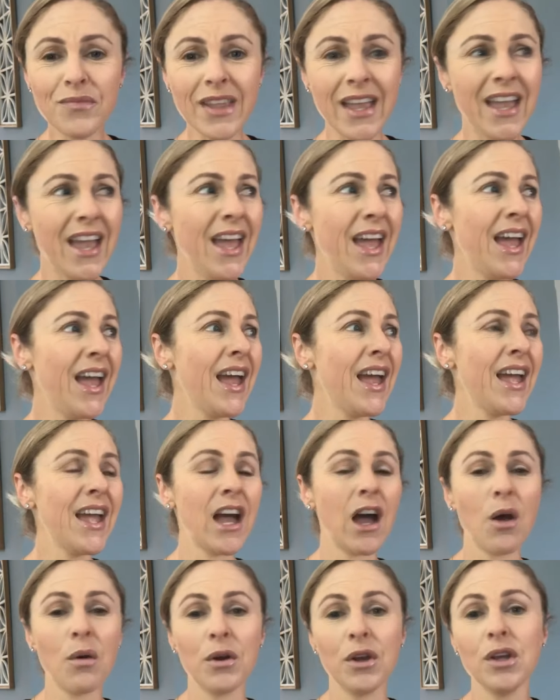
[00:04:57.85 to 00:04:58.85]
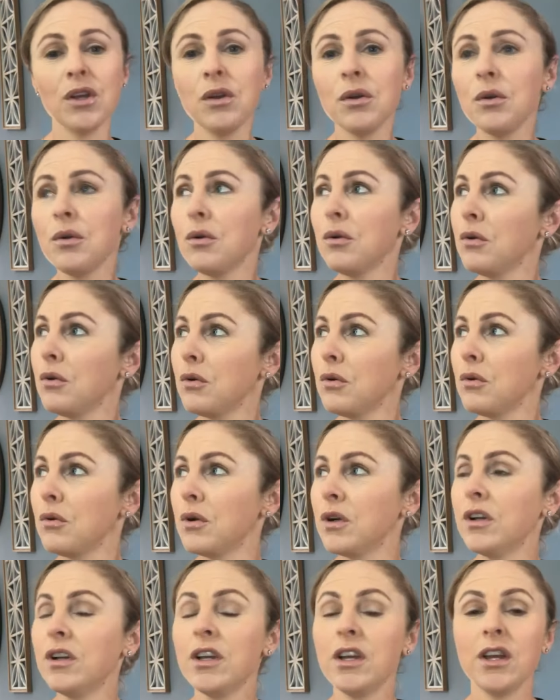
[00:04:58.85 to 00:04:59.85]
hey, how are
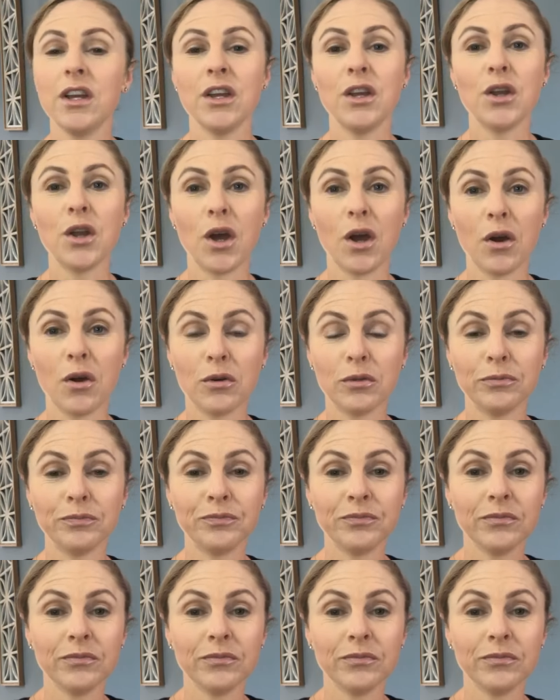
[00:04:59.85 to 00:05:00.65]
you? You know,